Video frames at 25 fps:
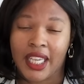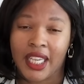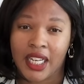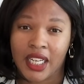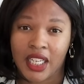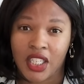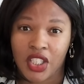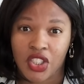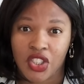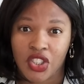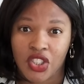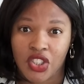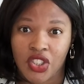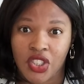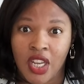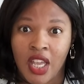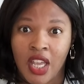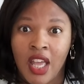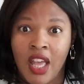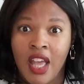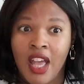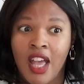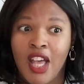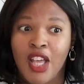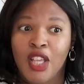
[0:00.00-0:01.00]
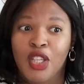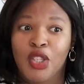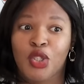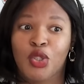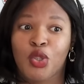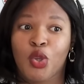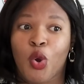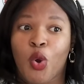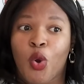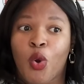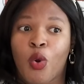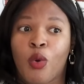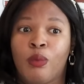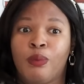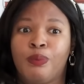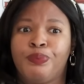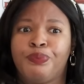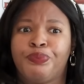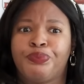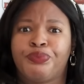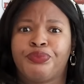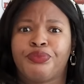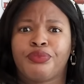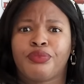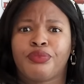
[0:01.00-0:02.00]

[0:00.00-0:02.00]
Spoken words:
English. So